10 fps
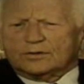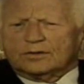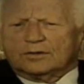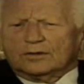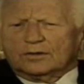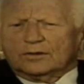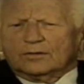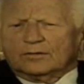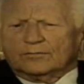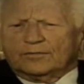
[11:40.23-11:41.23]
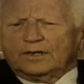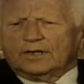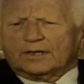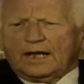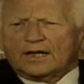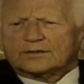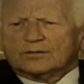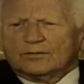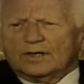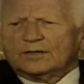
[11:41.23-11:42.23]
which
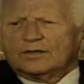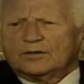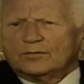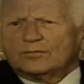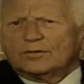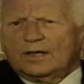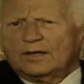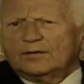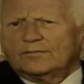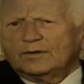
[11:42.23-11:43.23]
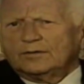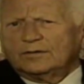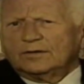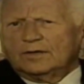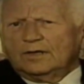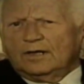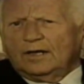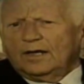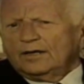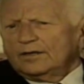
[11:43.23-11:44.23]
Fidel Castro led the youth end of it,
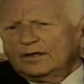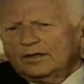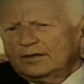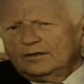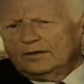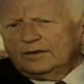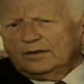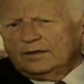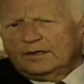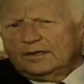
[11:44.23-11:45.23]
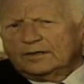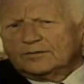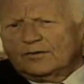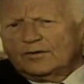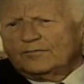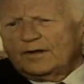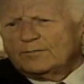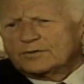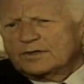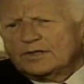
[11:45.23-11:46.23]
and it is
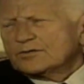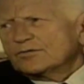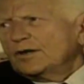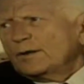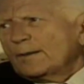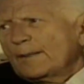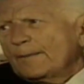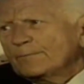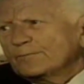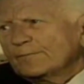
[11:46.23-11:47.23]
very famous in history.